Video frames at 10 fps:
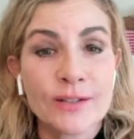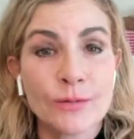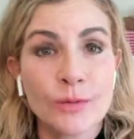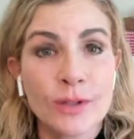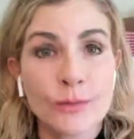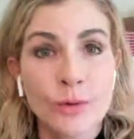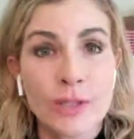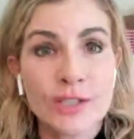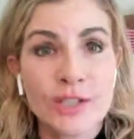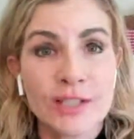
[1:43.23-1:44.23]
that's a wonderful
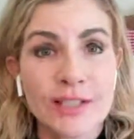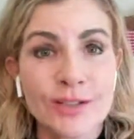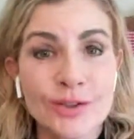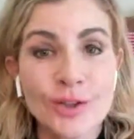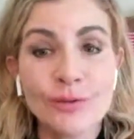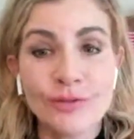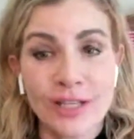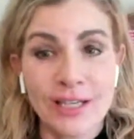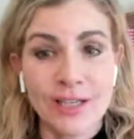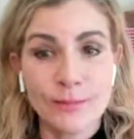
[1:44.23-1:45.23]
question. It's so
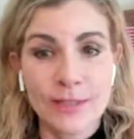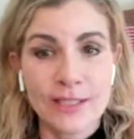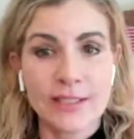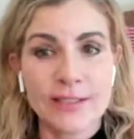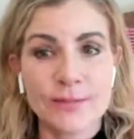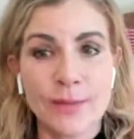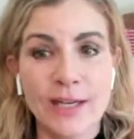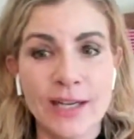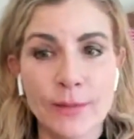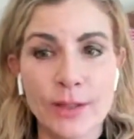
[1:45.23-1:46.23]
fitting because
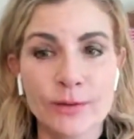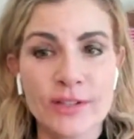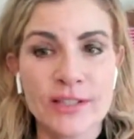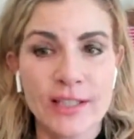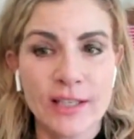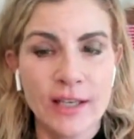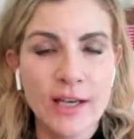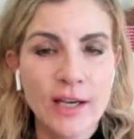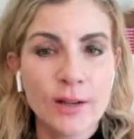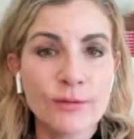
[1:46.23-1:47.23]
behind me, you'll see
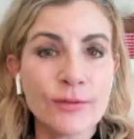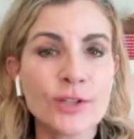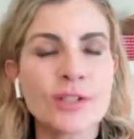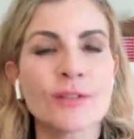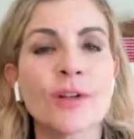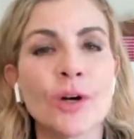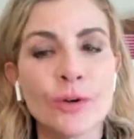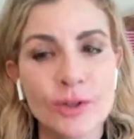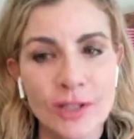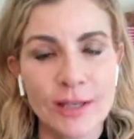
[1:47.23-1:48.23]
the first of the
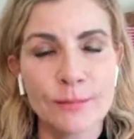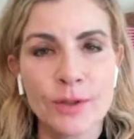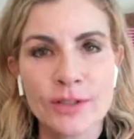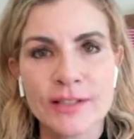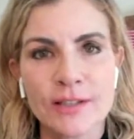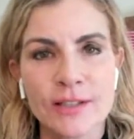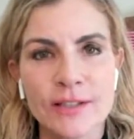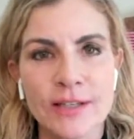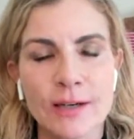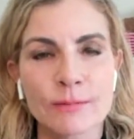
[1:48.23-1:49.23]
Own Your Lane book
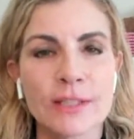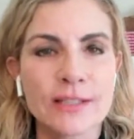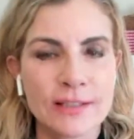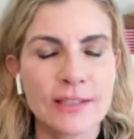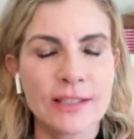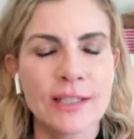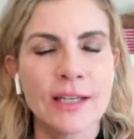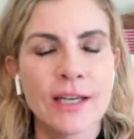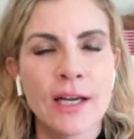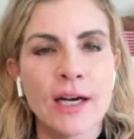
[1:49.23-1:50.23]
series that I
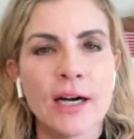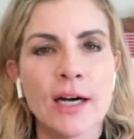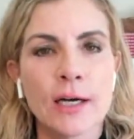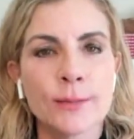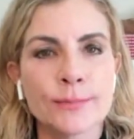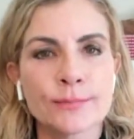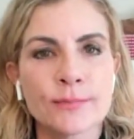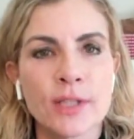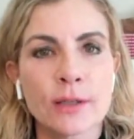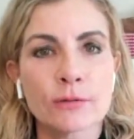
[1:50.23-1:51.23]
recently,
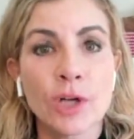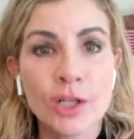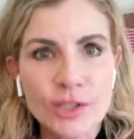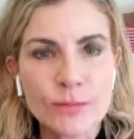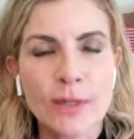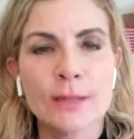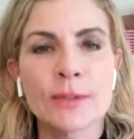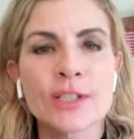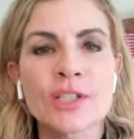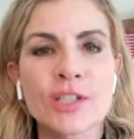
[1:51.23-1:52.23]
launched,
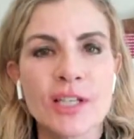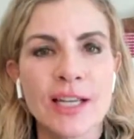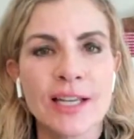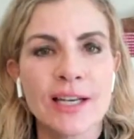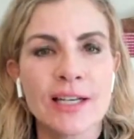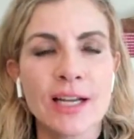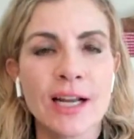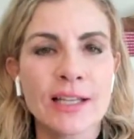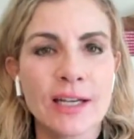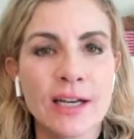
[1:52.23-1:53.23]
published. And
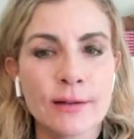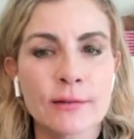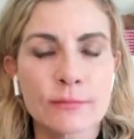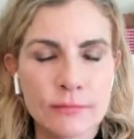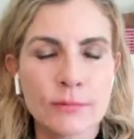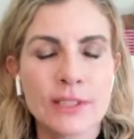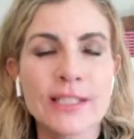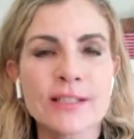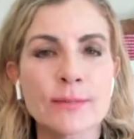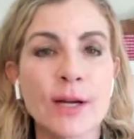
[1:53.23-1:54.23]
I
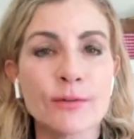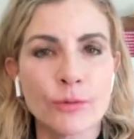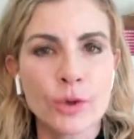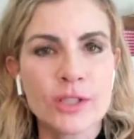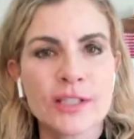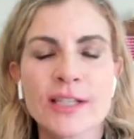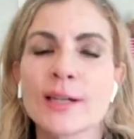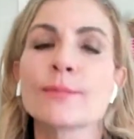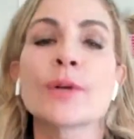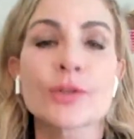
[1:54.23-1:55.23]
released my
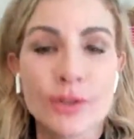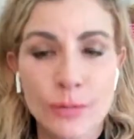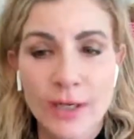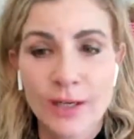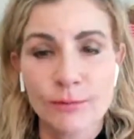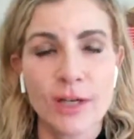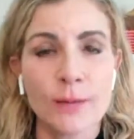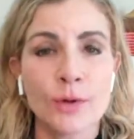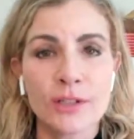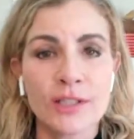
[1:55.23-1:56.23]
4-step personal branding
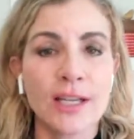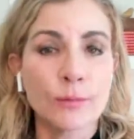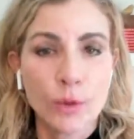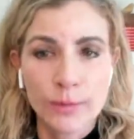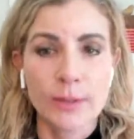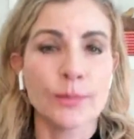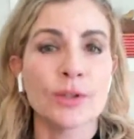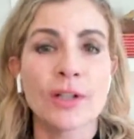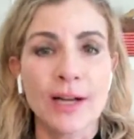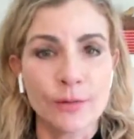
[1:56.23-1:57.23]
framework to get more
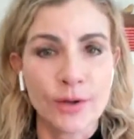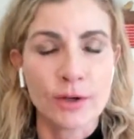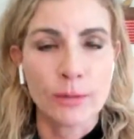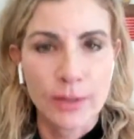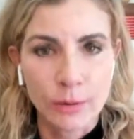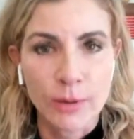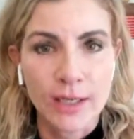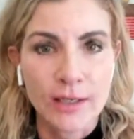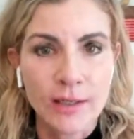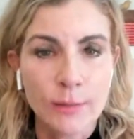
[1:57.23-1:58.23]
people out there in a bigger
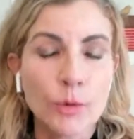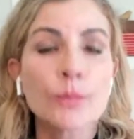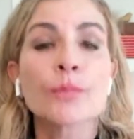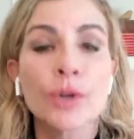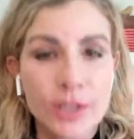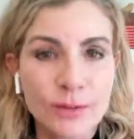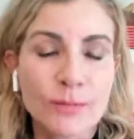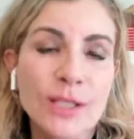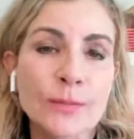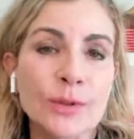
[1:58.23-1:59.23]
way, more
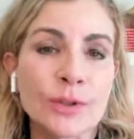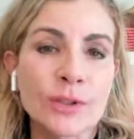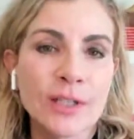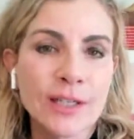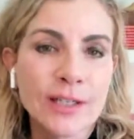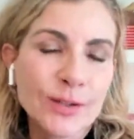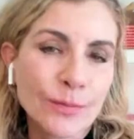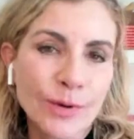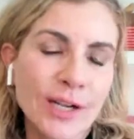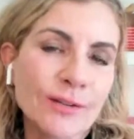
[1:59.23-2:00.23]
brilliant people to
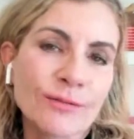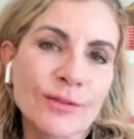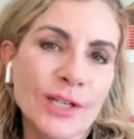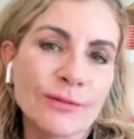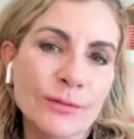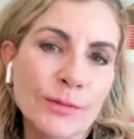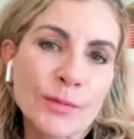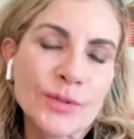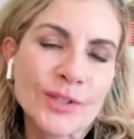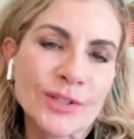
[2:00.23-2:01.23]
break free from
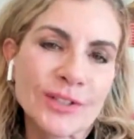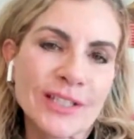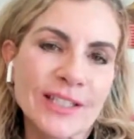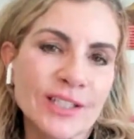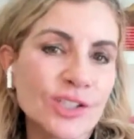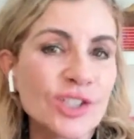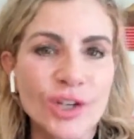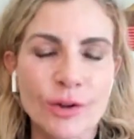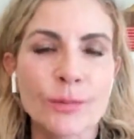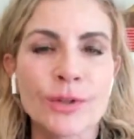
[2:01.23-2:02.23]
obscurity and
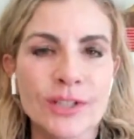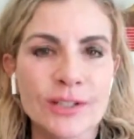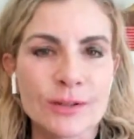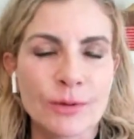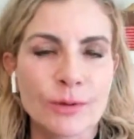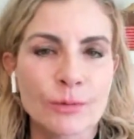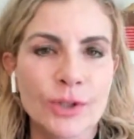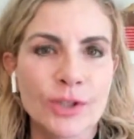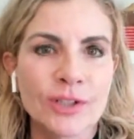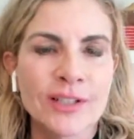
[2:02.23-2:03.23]
share their brilliance with the
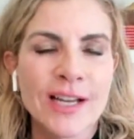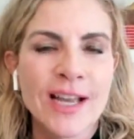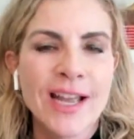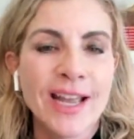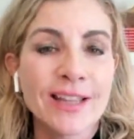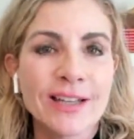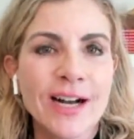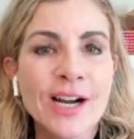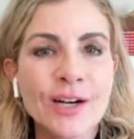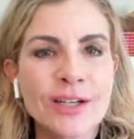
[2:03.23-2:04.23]
world. And
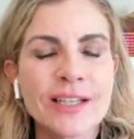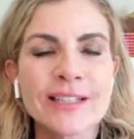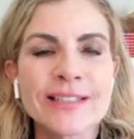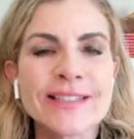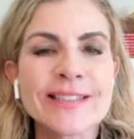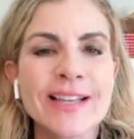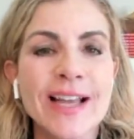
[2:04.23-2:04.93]
the irony is,